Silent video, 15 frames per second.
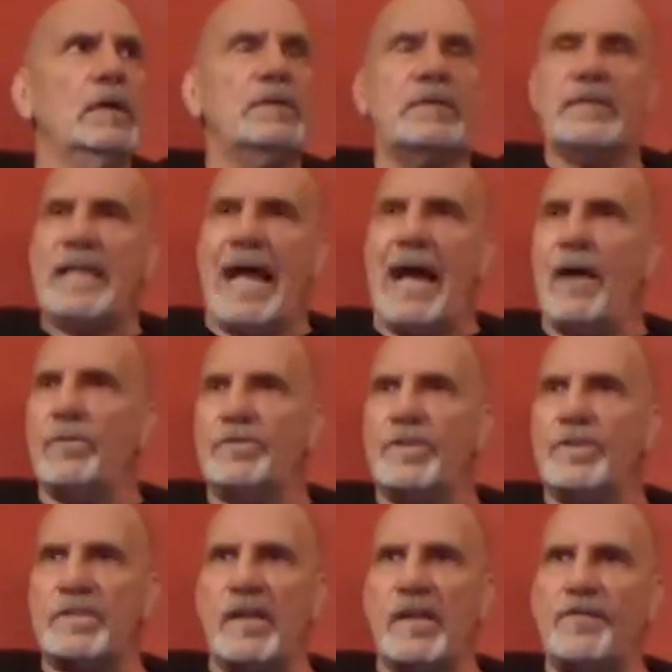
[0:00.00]
to now
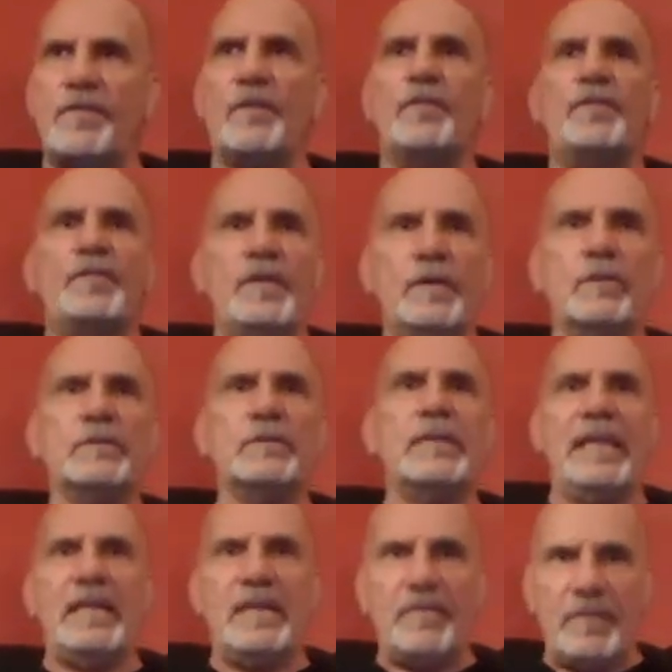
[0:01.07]
just a fulfilled
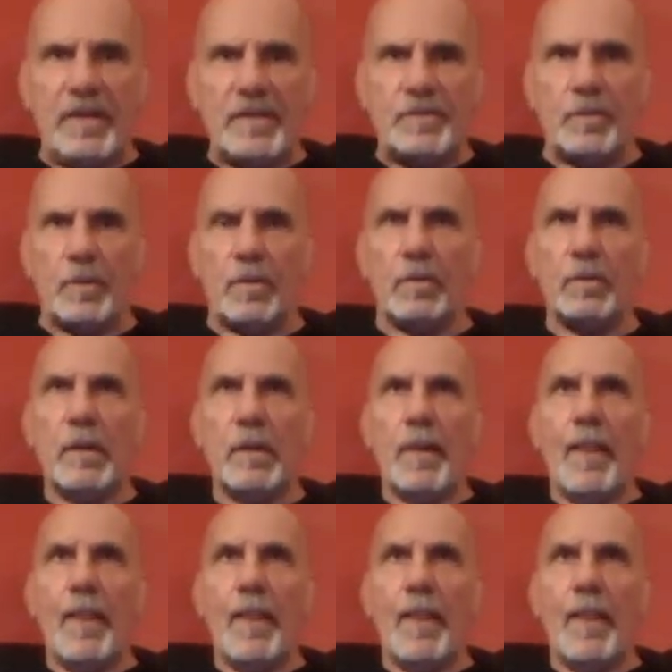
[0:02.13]
individual.